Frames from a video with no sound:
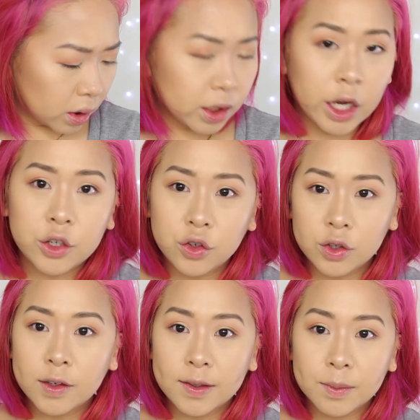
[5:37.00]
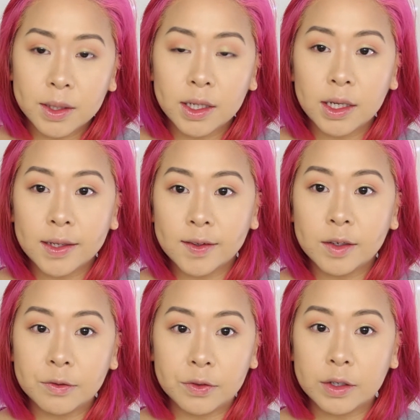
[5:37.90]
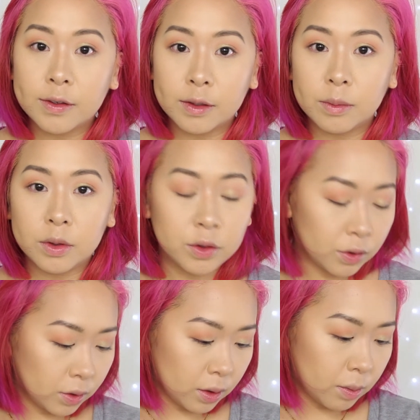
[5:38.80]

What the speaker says: texturally speaking, it seems very similar to the